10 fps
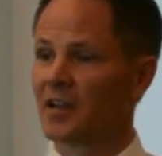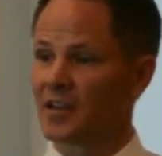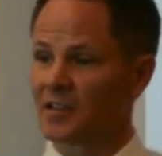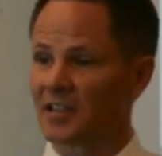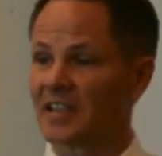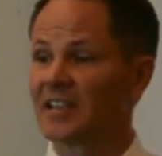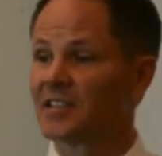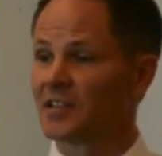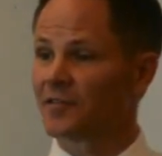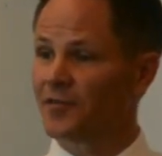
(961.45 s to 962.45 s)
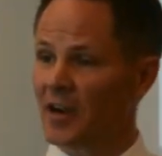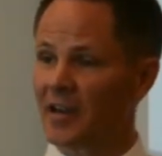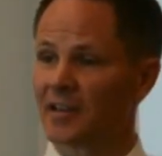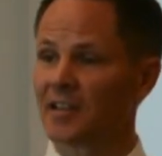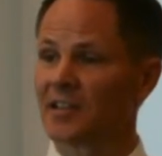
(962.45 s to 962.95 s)
It's easy to
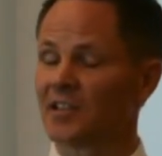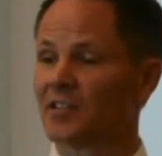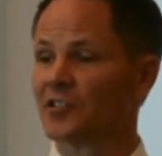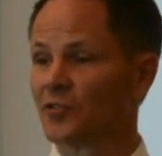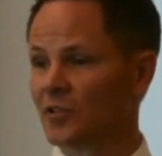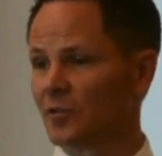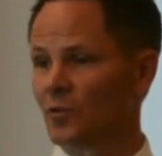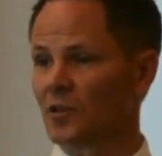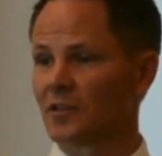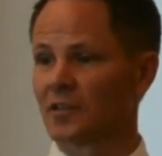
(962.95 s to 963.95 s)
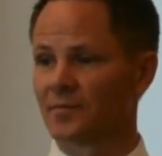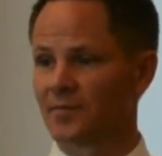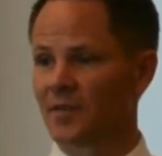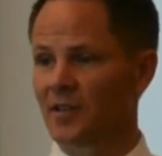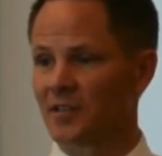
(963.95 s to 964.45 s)
find, easy to do your work.
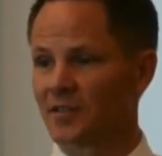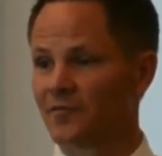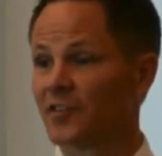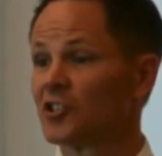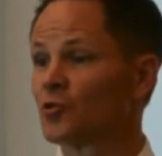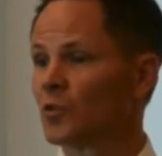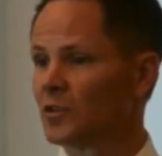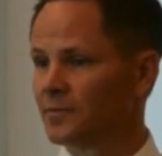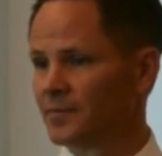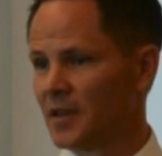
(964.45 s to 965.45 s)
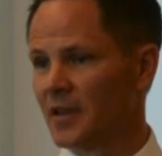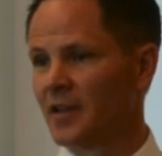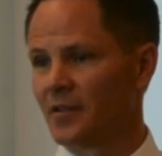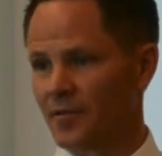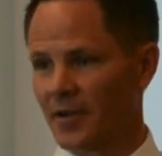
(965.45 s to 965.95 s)
It's visual,
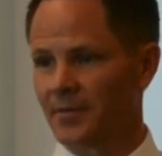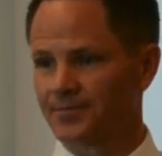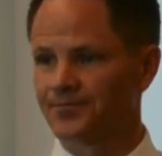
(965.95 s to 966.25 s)
right?